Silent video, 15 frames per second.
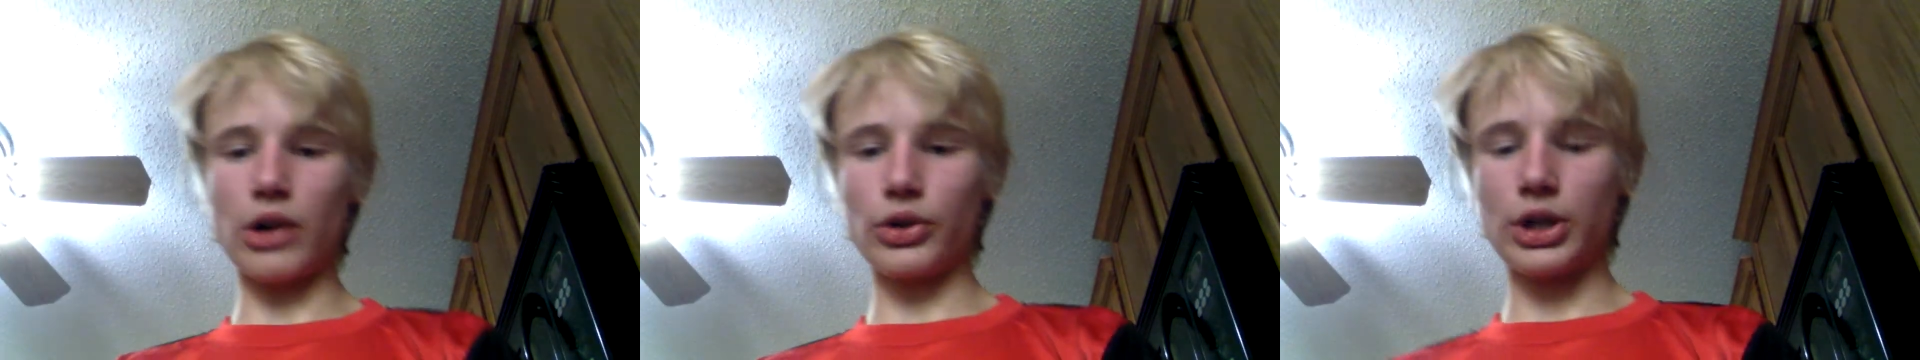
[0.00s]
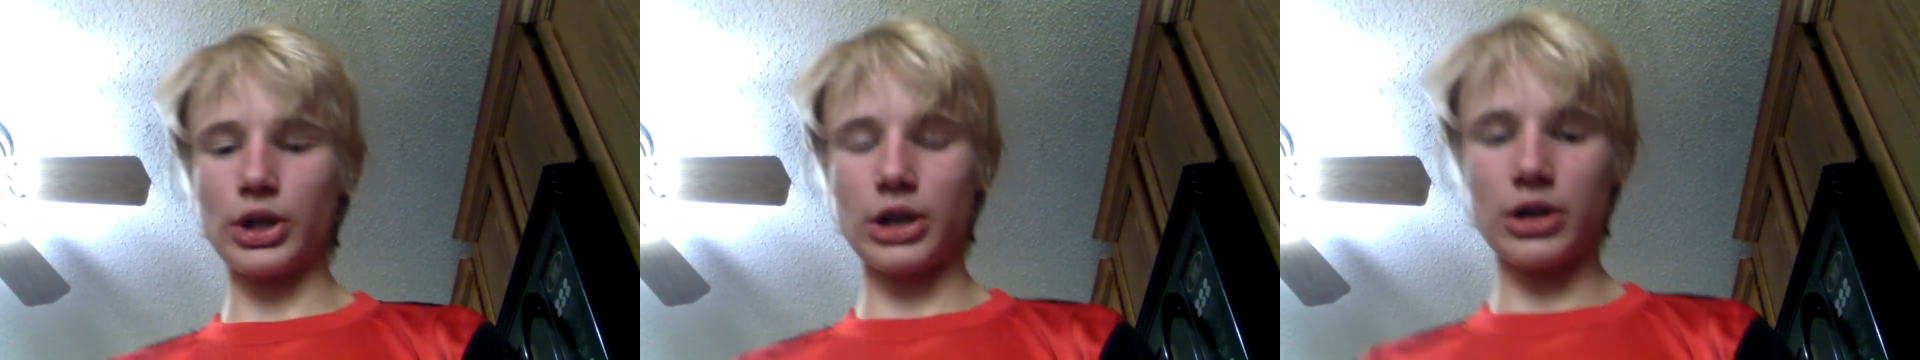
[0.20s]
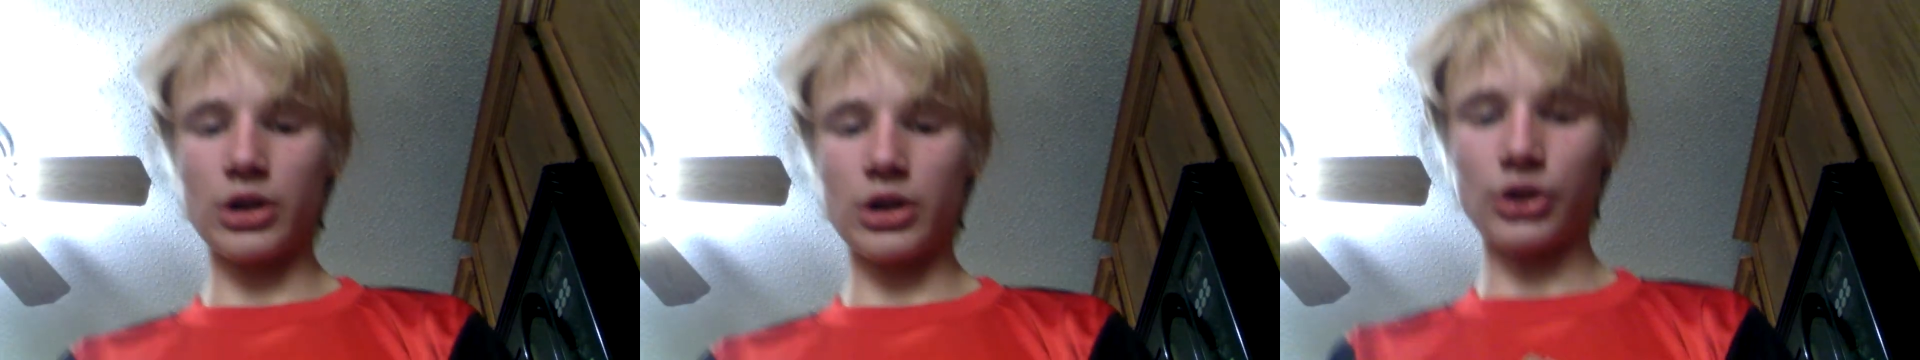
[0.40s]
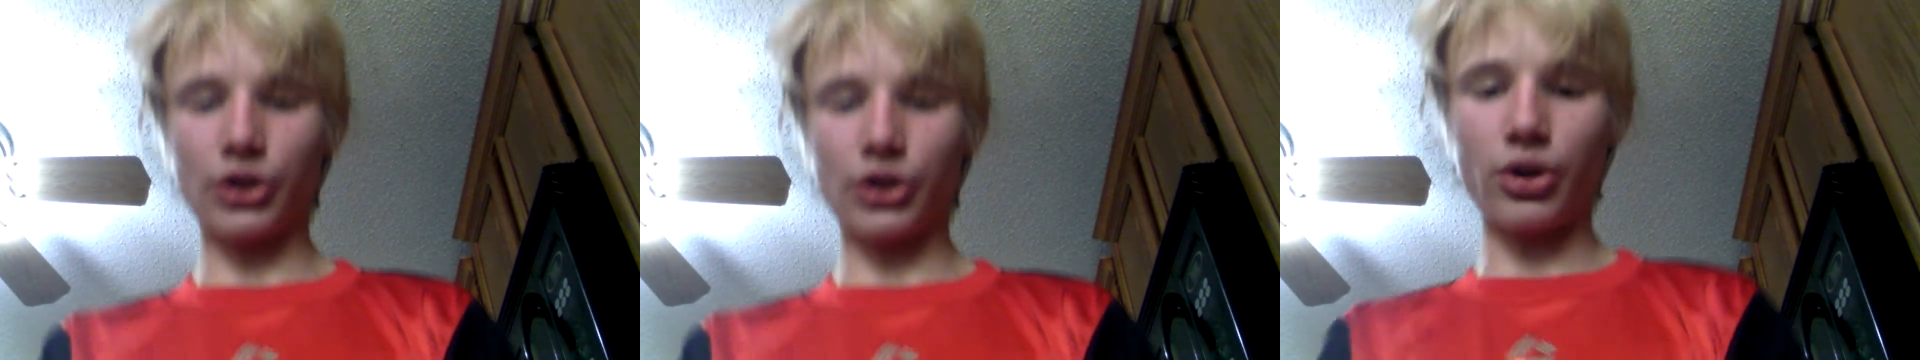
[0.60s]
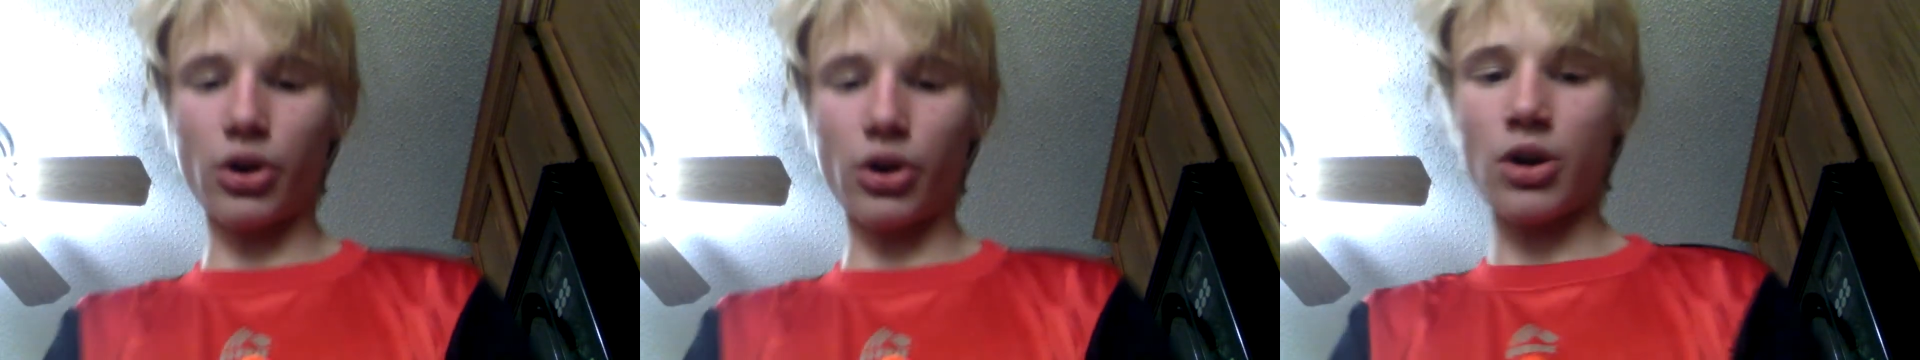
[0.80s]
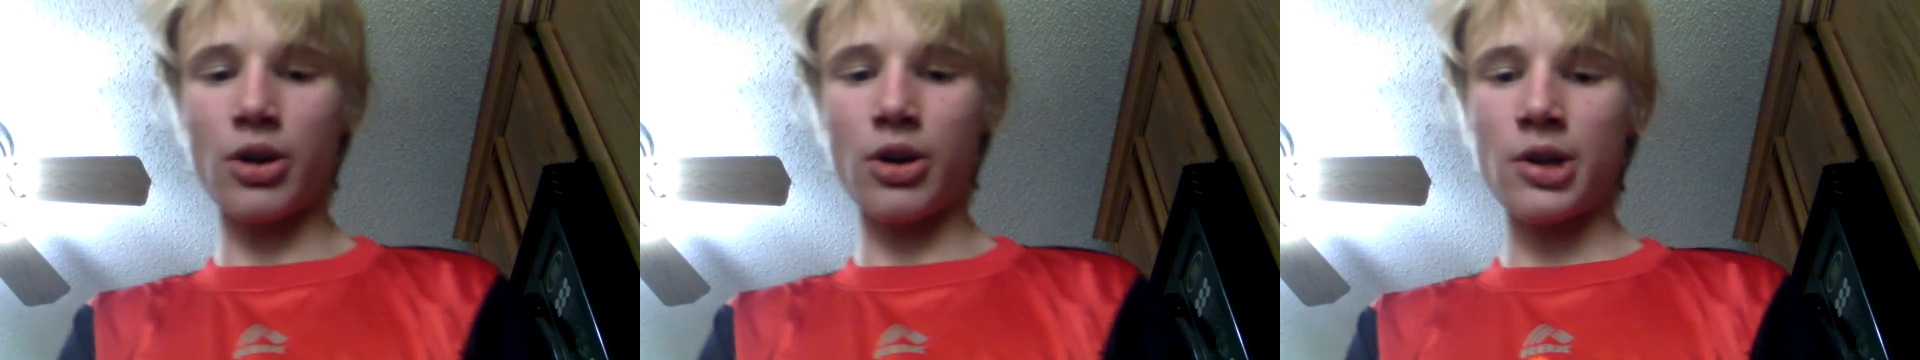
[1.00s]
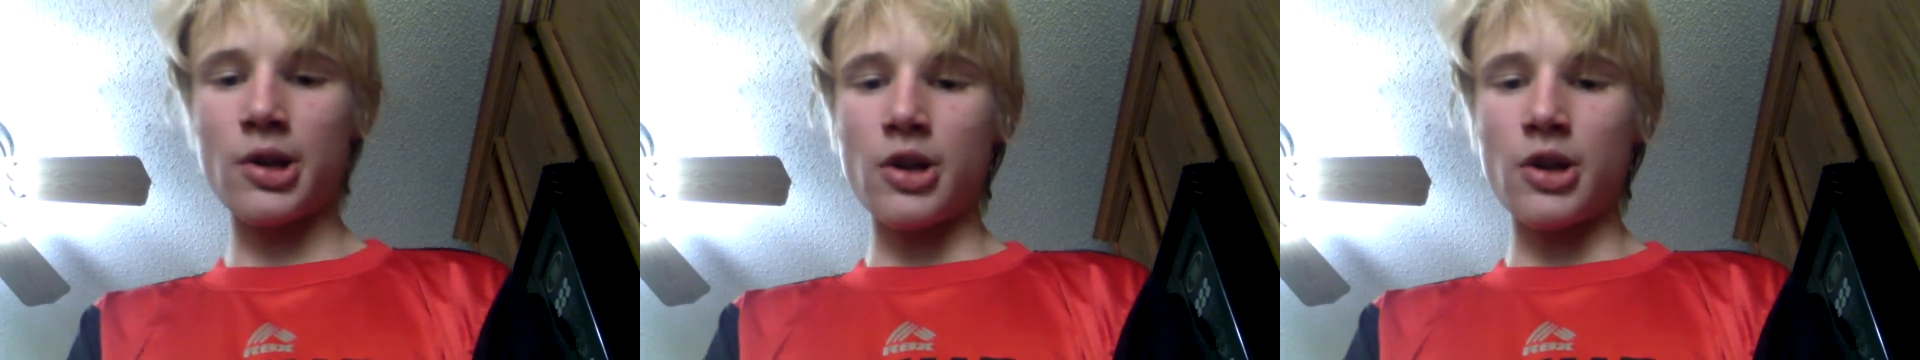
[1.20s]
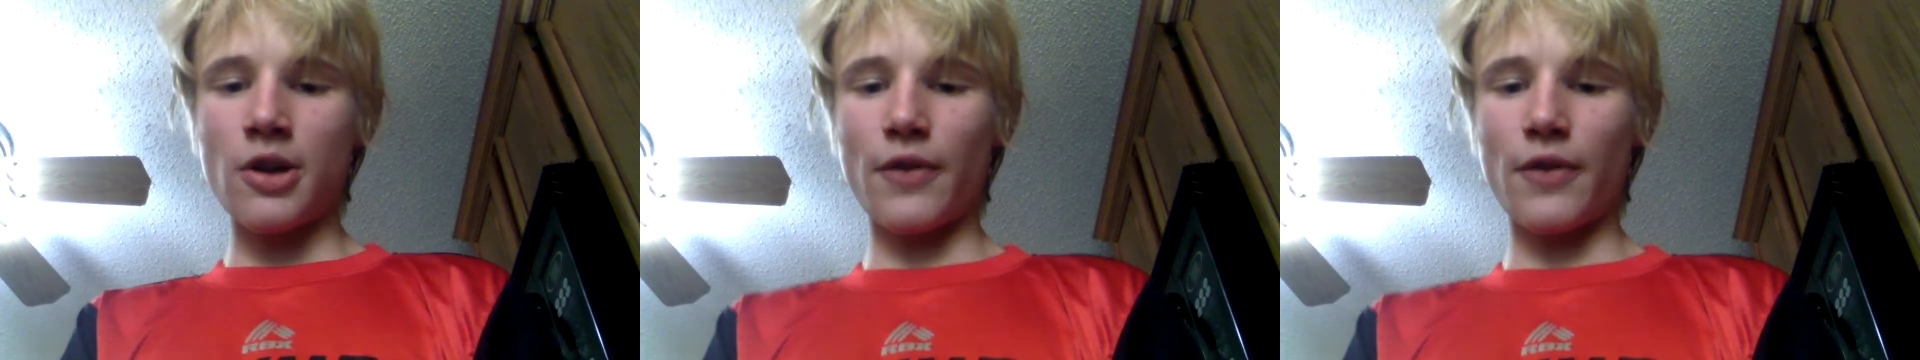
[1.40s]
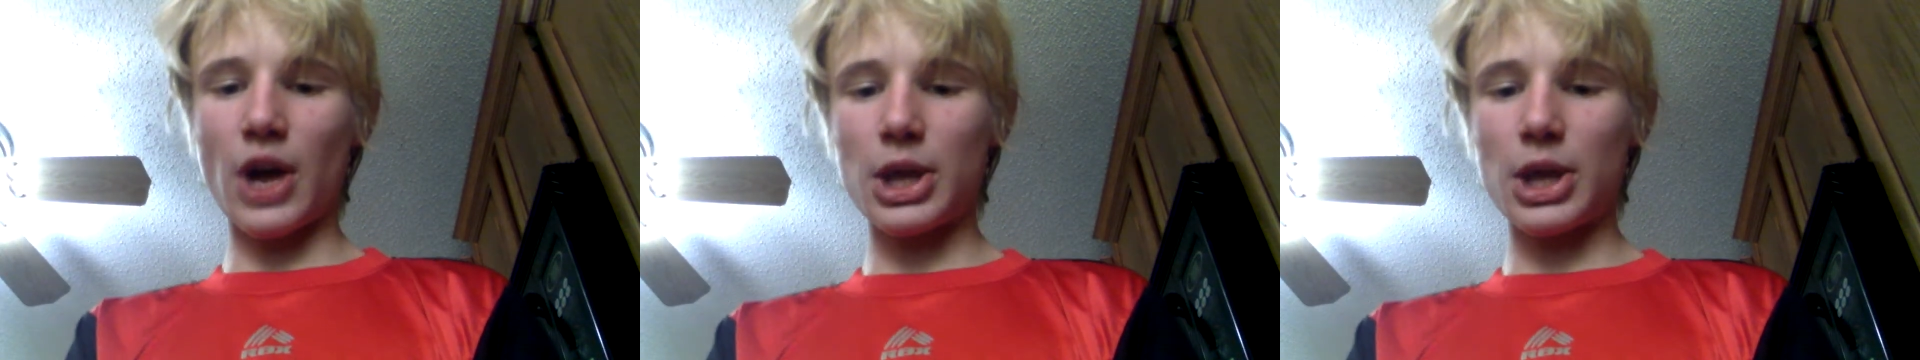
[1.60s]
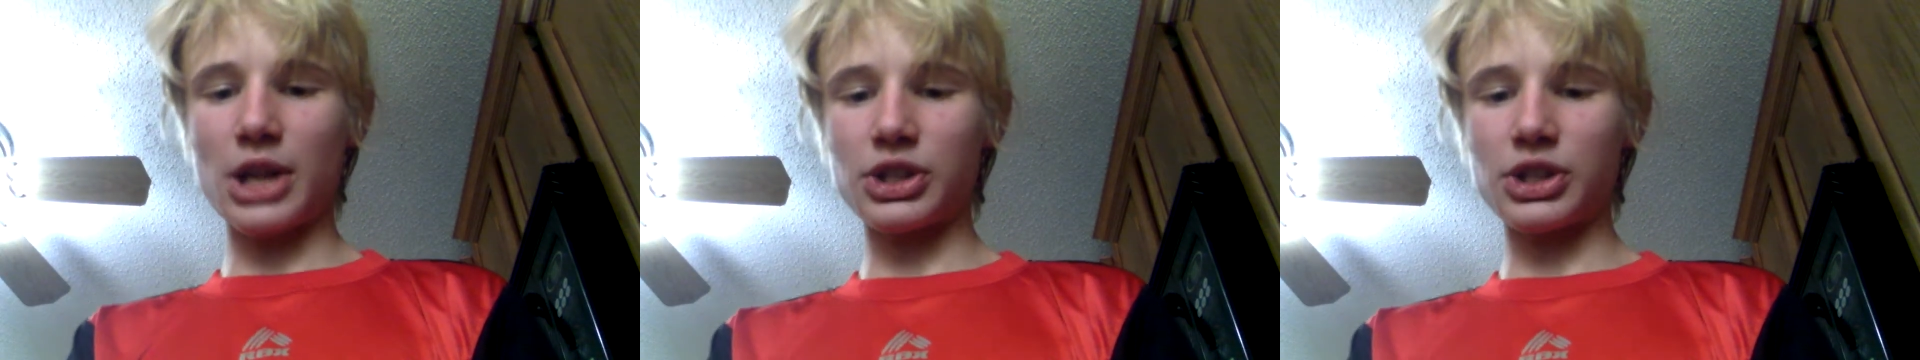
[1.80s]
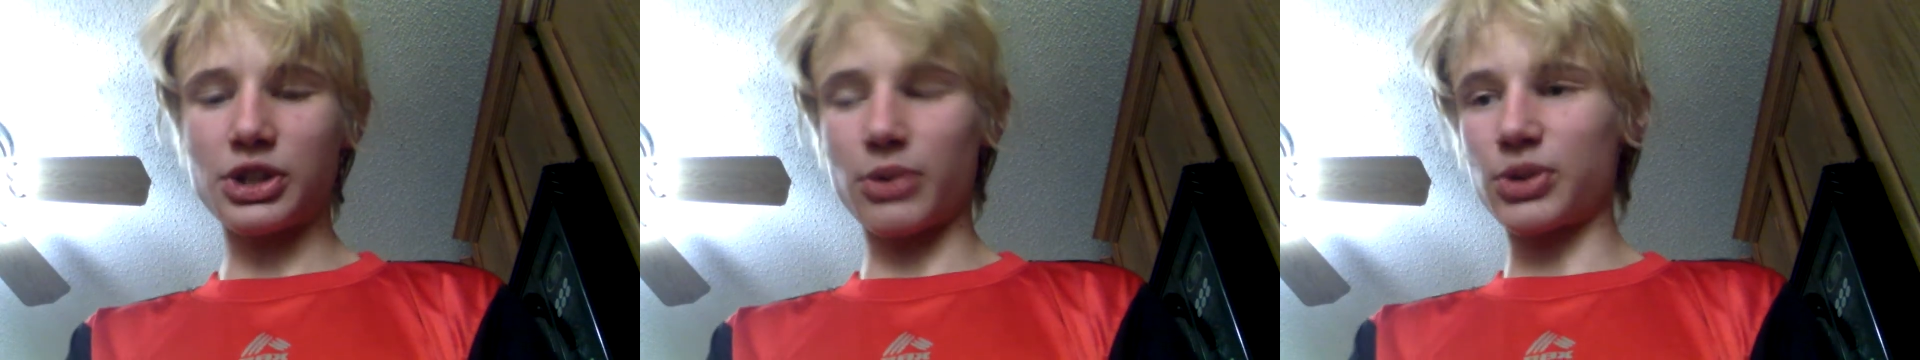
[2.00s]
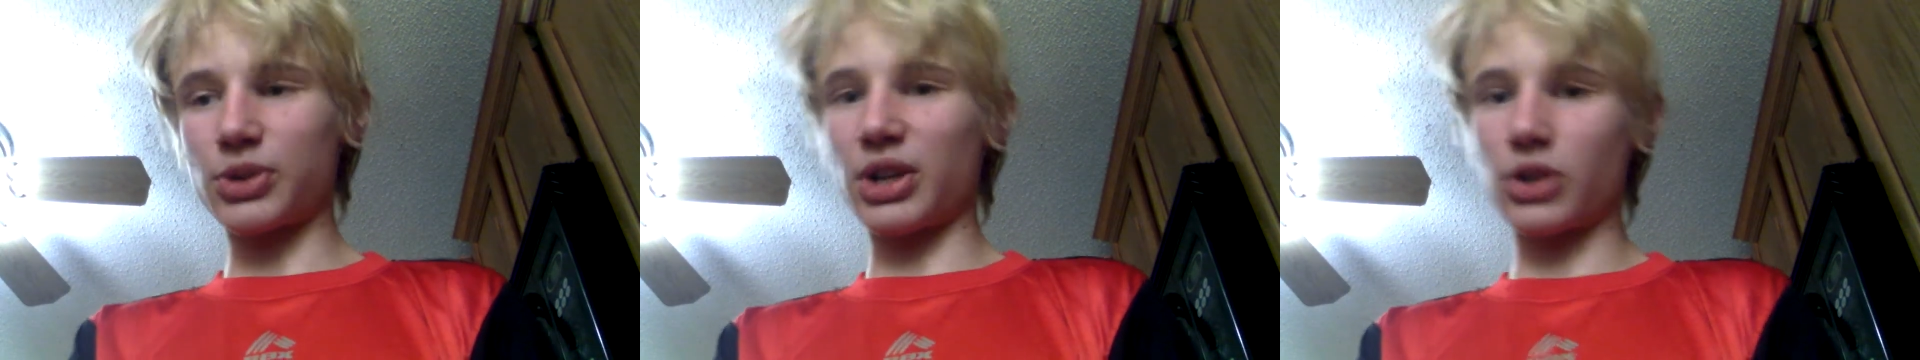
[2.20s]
I've had that since I was like 2 years old. So